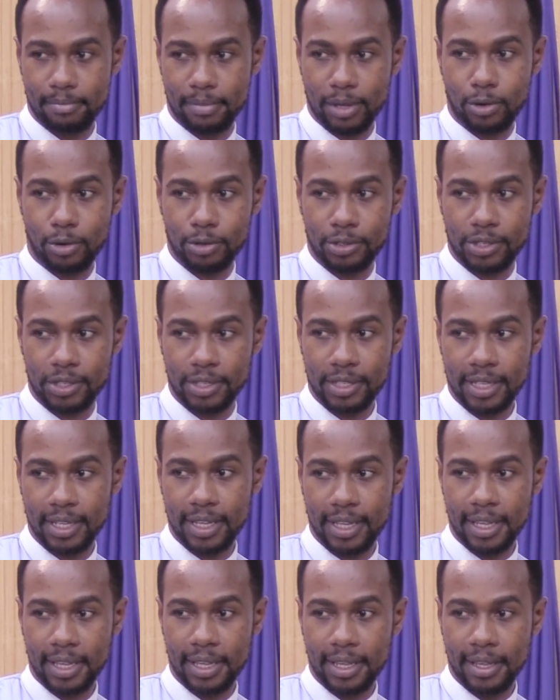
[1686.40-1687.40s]
Because
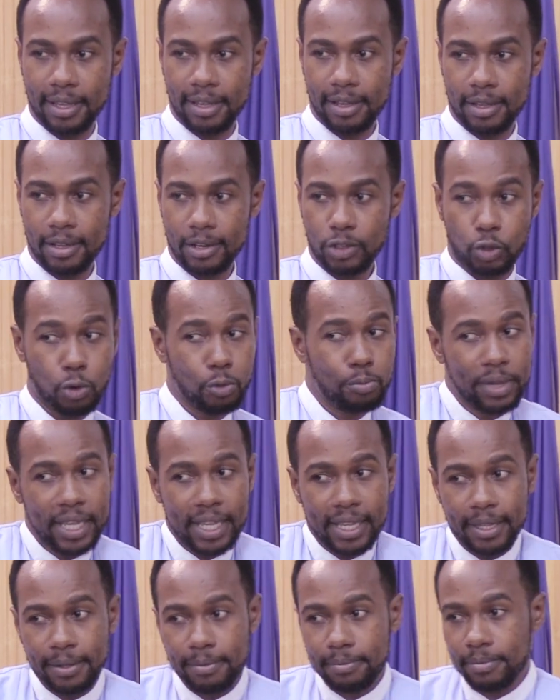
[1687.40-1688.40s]
to
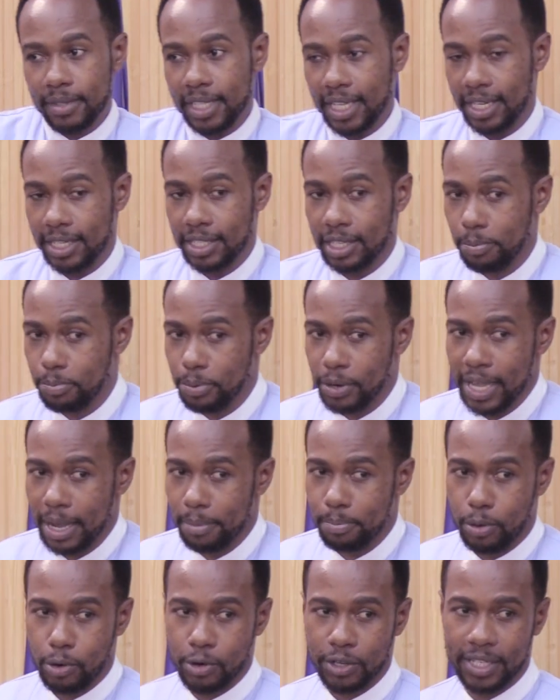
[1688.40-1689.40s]
me, it is a
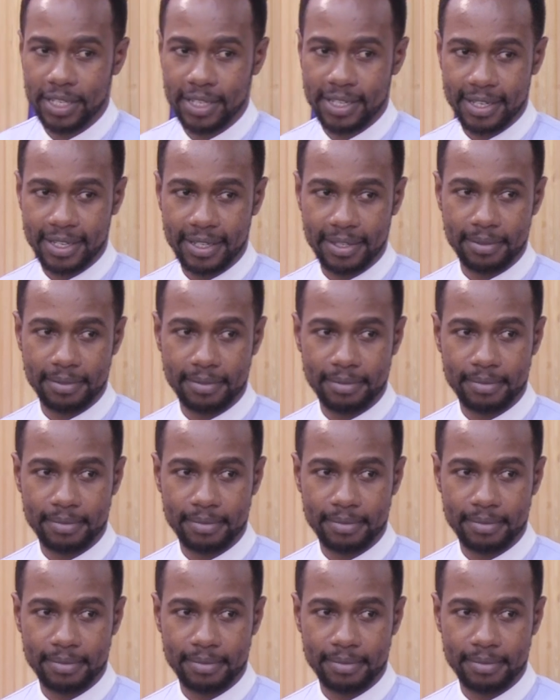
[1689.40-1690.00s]
prayer point.